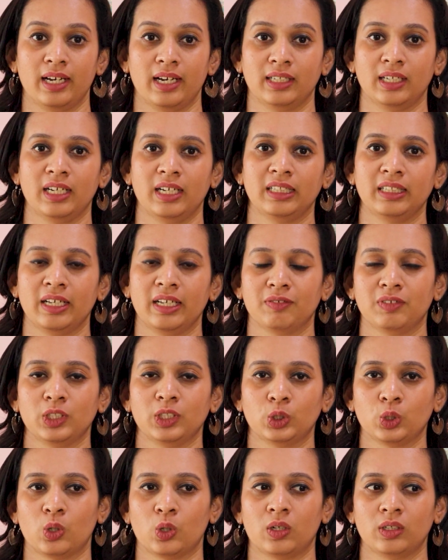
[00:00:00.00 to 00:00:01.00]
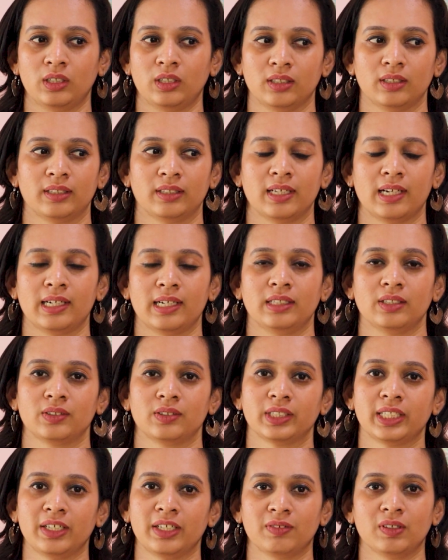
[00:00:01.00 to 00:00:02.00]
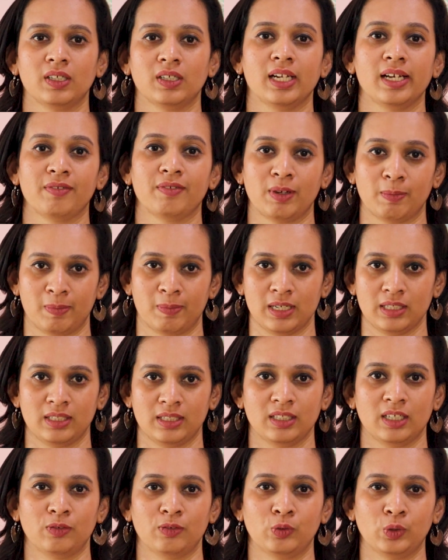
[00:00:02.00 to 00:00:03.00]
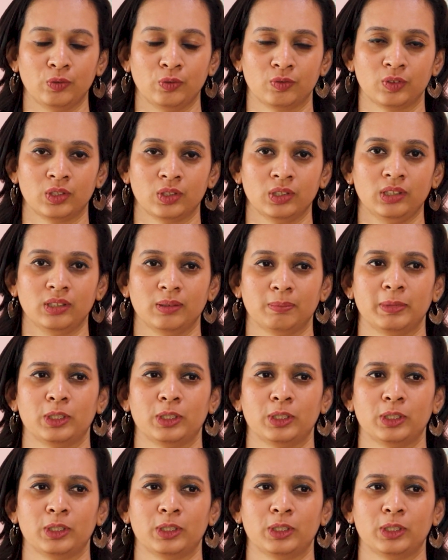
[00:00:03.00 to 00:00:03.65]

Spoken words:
And I never thought that a keyword like Vipassana would work,